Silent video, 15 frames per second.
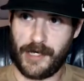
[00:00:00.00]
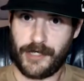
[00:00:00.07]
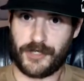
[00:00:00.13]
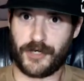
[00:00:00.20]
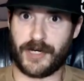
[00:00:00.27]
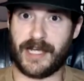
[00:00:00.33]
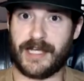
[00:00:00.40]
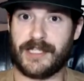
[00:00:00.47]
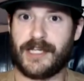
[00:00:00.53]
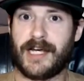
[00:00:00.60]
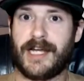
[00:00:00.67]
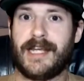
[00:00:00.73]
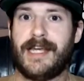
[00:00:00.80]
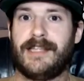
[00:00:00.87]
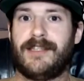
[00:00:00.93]
You're hit, you
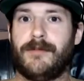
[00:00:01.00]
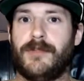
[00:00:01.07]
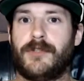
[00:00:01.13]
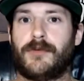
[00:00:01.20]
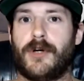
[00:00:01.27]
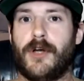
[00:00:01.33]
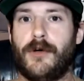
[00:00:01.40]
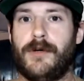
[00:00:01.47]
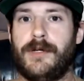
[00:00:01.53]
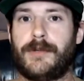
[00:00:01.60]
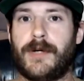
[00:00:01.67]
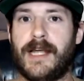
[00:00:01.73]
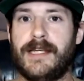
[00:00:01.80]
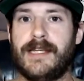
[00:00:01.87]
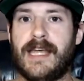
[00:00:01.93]
got to hit them in a row,
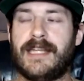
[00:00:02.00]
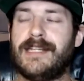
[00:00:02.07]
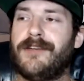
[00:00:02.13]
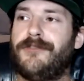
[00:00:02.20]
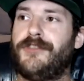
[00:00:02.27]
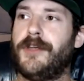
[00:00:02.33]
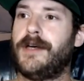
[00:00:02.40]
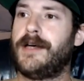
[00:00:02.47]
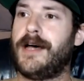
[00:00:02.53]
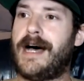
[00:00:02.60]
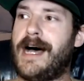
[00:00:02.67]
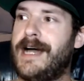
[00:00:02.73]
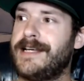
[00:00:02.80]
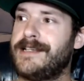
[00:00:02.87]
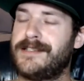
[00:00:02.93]
right? And if the
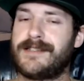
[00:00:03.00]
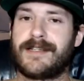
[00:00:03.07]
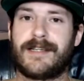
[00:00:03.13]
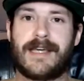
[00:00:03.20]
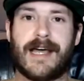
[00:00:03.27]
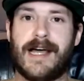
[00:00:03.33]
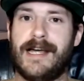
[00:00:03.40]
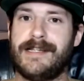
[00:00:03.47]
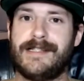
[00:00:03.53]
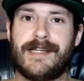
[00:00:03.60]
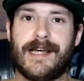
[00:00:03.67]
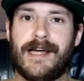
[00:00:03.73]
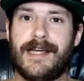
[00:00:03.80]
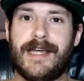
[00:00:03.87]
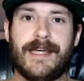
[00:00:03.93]
highest guy's
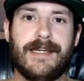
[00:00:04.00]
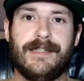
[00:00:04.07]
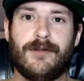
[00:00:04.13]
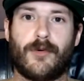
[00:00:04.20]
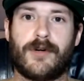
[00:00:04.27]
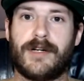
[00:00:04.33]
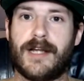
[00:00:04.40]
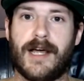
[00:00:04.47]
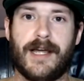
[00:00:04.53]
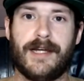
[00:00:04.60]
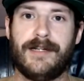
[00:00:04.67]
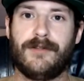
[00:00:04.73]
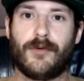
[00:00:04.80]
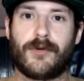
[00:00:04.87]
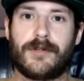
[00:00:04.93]
got 8 or
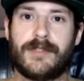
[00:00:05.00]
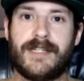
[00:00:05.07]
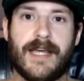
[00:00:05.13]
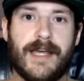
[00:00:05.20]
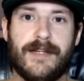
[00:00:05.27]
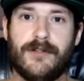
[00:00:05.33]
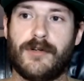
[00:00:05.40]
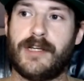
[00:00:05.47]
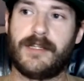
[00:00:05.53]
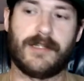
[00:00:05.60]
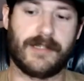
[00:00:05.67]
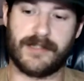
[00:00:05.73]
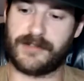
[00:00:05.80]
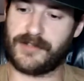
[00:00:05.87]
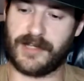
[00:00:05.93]
9 or 10,
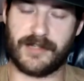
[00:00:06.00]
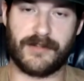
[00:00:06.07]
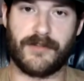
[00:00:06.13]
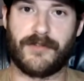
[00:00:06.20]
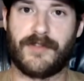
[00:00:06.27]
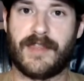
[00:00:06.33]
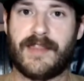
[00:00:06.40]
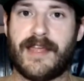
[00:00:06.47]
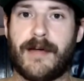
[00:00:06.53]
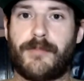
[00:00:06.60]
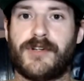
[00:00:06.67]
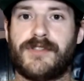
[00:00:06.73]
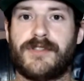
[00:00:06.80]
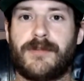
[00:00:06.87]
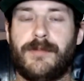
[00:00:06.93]
it's that
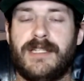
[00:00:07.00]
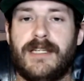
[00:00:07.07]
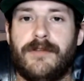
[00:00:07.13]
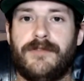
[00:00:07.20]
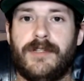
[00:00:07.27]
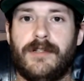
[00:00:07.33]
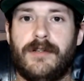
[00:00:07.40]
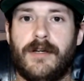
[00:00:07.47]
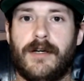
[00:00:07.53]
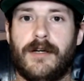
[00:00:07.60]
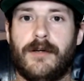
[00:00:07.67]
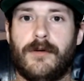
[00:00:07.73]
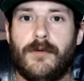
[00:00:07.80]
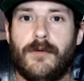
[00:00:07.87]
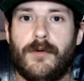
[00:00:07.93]
person's going to be gifted
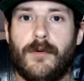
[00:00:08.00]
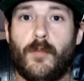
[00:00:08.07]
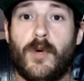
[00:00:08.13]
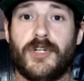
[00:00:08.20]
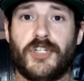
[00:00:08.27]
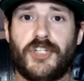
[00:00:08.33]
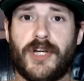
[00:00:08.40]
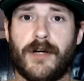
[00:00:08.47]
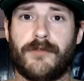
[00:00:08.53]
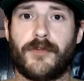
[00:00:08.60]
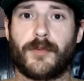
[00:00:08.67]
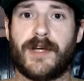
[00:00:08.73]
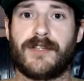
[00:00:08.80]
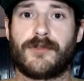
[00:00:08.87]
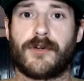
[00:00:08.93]
1 share of the
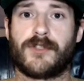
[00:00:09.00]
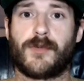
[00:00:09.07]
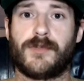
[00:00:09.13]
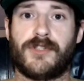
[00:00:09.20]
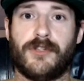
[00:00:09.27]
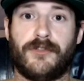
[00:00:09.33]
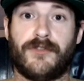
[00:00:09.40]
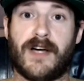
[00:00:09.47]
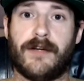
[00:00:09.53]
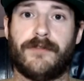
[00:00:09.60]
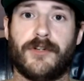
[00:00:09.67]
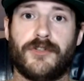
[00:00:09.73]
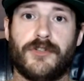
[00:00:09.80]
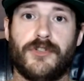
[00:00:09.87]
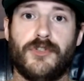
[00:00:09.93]
racehorse, which is
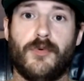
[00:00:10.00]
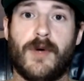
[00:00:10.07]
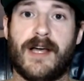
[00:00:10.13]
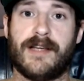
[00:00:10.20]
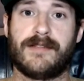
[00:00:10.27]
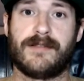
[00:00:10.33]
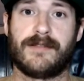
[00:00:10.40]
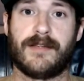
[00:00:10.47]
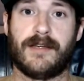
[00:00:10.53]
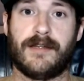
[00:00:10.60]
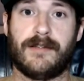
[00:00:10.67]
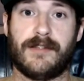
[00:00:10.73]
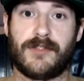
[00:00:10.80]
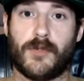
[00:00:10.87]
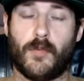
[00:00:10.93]
$500 US.
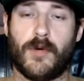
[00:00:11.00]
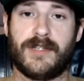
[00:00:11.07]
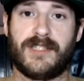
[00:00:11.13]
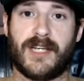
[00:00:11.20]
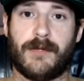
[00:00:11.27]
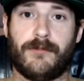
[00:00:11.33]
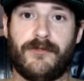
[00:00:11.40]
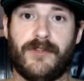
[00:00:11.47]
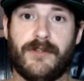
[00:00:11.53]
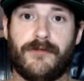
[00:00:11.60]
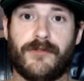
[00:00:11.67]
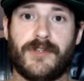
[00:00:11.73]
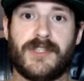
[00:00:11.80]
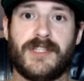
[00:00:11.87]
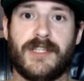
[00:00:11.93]
And it's a one-time fee
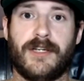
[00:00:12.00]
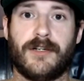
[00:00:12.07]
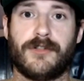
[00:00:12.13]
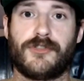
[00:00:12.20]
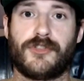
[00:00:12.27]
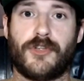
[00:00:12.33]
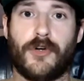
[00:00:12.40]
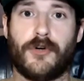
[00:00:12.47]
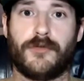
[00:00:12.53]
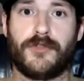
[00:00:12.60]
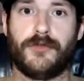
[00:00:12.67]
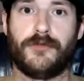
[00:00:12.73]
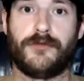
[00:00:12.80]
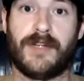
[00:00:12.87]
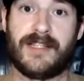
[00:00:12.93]
for the year. So
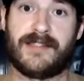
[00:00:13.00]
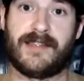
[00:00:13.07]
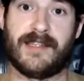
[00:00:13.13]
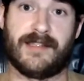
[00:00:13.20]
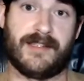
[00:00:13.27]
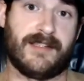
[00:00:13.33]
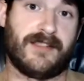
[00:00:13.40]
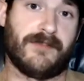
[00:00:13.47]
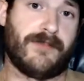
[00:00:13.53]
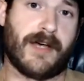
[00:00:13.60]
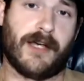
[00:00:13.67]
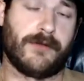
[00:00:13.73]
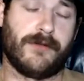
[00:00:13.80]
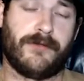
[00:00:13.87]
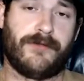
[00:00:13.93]
it's a
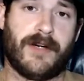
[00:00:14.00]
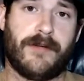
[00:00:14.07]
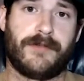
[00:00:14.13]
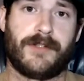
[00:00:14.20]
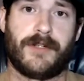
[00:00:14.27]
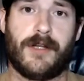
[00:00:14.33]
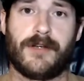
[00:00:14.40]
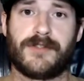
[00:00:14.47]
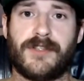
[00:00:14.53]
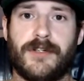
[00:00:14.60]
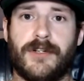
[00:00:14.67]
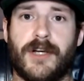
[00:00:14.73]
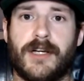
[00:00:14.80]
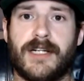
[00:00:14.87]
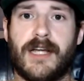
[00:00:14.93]
value of $500, and
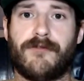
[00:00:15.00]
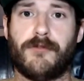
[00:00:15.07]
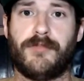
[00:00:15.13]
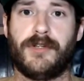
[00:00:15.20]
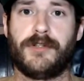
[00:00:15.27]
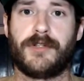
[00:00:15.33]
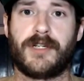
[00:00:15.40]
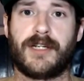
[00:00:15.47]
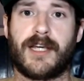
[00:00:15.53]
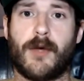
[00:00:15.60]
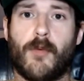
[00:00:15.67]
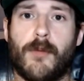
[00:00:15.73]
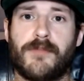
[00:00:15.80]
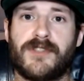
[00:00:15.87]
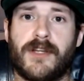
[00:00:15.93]
you're not going to have a bill. You're going to get
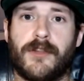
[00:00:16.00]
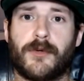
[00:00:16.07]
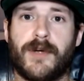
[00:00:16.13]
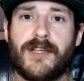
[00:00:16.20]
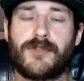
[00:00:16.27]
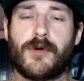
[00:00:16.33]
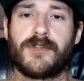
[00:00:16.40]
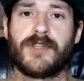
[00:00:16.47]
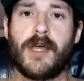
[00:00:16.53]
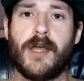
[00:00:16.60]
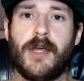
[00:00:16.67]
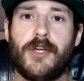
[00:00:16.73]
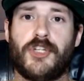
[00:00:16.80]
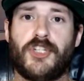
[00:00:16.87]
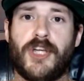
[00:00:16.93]
1% of the racehorse,
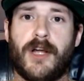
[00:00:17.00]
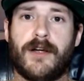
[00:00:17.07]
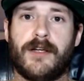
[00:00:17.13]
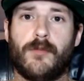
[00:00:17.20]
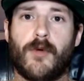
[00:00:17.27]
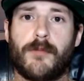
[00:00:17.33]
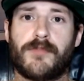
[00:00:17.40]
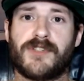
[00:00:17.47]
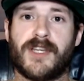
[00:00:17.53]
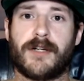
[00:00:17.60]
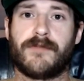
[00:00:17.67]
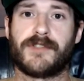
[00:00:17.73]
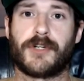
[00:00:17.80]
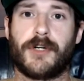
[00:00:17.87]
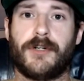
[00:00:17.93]
share in 1% of
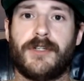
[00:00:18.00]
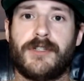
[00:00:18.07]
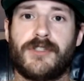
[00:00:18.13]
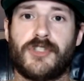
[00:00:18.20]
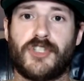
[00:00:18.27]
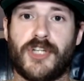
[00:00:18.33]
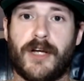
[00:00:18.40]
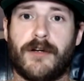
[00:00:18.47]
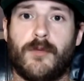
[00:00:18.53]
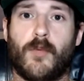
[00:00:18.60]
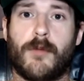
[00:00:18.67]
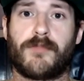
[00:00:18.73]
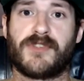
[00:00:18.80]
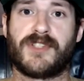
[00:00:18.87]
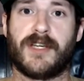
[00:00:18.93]
his earnings, share in
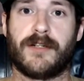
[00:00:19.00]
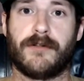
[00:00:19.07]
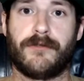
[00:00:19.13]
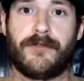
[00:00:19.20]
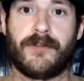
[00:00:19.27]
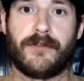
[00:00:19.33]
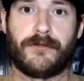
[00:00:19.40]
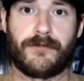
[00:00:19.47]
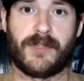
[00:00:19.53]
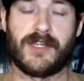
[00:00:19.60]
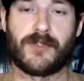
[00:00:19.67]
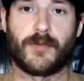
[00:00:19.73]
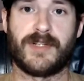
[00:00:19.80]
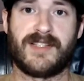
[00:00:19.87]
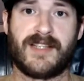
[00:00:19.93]
1% of
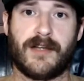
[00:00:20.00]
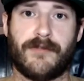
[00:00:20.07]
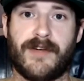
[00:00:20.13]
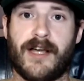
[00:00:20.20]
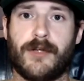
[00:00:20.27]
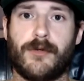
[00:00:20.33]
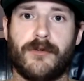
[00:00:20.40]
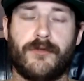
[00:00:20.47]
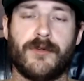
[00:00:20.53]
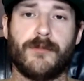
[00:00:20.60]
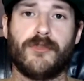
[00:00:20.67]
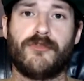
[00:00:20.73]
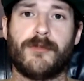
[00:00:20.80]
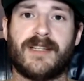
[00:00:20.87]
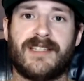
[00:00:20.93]
his resale value if we
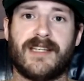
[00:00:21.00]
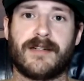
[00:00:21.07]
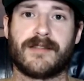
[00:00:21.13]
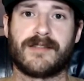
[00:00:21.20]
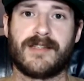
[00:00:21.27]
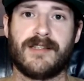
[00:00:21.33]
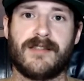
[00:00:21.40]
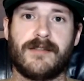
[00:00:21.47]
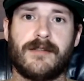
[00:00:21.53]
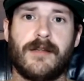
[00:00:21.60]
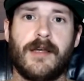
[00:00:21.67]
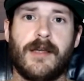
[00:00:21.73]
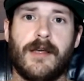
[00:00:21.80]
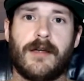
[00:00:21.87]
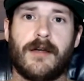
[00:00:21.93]
move him at the end of the season,
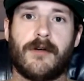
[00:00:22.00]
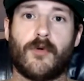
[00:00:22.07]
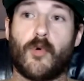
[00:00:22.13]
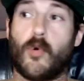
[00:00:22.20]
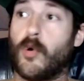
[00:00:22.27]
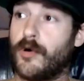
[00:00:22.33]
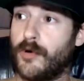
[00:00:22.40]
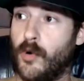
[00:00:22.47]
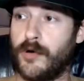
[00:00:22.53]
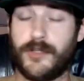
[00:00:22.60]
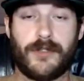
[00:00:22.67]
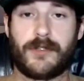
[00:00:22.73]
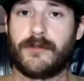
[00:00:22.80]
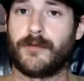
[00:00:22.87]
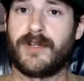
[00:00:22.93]
or
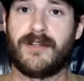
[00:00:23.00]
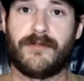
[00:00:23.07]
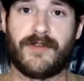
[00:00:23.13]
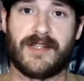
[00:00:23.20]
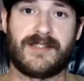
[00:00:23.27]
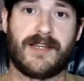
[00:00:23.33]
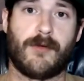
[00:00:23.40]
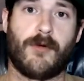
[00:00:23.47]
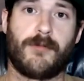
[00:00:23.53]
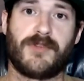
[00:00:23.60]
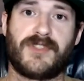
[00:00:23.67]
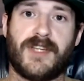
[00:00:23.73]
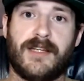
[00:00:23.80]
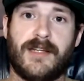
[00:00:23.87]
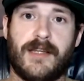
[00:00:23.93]
you can reinvest that
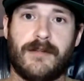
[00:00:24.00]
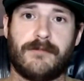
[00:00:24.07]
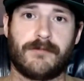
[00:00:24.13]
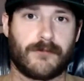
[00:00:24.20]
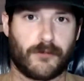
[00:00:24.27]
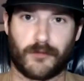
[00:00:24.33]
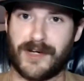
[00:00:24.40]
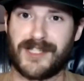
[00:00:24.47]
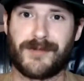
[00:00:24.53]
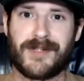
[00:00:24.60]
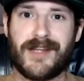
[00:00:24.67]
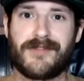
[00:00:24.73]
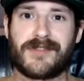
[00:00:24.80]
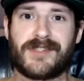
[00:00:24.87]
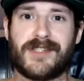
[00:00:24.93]
1% and race him
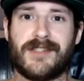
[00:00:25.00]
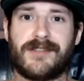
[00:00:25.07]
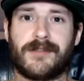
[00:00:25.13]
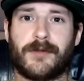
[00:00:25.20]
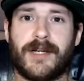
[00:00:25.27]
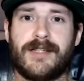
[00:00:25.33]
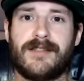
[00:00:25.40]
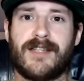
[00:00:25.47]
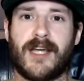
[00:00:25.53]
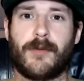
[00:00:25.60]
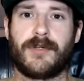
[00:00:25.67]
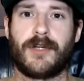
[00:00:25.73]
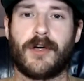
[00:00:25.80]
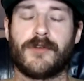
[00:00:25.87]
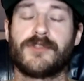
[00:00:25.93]
another season, right? See how
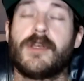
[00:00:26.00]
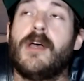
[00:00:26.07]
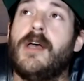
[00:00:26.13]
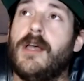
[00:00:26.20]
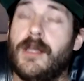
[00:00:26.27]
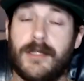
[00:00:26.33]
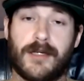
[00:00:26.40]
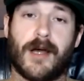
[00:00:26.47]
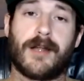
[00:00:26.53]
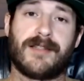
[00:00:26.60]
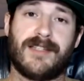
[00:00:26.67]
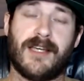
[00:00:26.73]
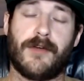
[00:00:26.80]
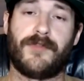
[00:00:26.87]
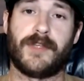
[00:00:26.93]
he goes. Got
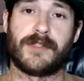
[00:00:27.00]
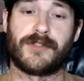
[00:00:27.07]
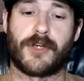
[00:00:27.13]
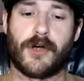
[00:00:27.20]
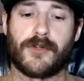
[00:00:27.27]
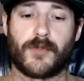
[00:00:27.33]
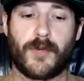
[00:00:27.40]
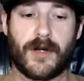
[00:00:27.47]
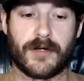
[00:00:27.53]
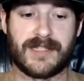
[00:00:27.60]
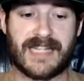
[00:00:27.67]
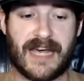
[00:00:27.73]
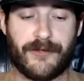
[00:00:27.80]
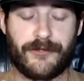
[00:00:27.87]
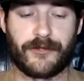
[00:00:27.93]
to see how things goes. We are
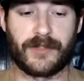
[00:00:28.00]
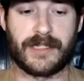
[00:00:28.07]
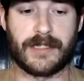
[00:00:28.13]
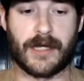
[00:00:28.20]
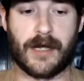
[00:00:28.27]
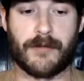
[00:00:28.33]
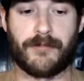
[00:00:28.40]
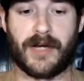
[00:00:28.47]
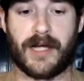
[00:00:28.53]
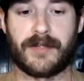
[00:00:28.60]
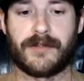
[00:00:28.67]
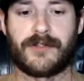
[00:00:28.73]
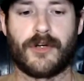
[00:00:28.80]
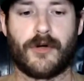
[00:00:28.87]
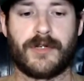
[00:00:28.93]
definitely not
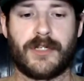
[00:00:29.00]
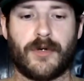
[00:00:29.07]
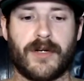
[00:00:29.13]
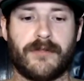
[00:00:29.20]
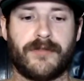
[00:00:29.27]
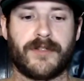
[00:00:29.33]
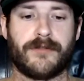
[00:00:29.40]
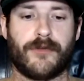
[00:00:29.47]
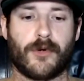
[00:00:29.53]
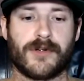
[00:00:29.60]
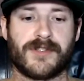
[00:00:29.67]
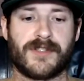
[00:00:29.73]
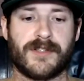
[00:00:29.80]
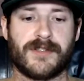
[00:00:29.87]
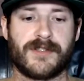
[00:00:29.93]
buying the Tony Gravely of
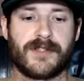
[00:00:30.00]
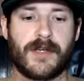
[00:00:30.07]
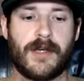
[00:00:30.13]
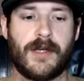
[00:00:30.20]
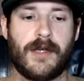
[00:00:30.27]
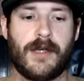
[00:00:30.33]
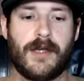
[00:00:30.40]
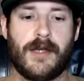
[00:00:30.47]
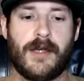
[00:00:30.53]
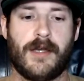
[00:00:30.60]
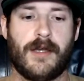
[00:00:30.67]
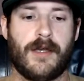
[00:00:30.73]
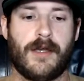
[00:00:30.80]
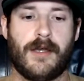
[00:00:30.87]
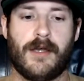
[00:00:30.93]
horses.
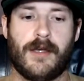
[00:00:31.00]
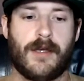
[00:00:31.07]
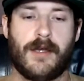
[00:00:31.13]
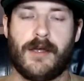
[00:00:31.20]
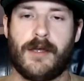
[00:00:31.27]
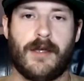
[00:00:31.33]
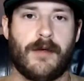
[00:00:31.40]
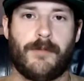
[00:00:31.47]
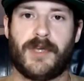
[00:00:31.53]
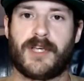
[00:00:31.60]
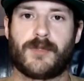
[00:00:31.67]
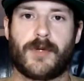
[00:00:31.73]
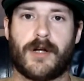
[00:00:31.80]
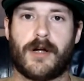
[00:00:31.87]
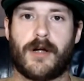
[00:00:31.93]

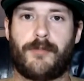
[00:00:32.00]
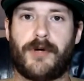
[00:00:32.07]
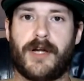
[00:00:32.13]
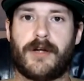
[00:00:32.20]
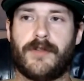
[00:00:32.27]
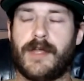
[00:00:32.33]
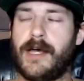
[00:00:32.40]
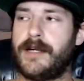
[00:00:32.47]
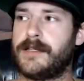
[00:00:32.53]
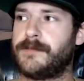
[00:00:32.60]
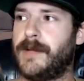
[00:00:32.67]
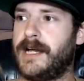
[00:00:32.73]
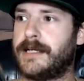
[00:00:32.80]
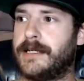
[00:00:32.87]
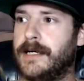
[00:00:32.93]
Because what a heartbreaker that is,
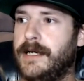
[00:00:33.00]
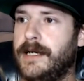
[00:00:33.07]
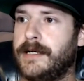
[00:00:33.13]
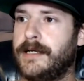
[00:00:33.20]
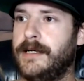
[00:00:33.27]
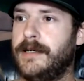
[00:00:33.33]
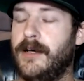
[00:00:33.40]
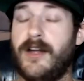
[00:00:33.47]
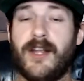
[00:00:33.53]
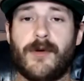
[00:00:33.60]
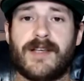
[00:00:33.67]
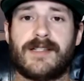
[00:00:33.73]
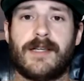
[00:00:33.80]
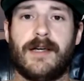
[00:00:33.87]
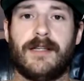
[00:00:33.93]
my God.
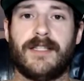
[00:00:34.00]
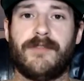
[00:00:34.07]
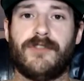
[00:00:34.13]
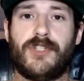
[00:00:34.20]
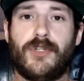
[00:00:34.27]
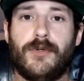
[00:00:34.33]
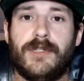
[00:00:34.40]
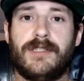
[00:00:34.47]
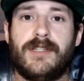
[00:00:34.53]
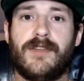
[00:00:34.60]
Anyways, I'll leave you to it.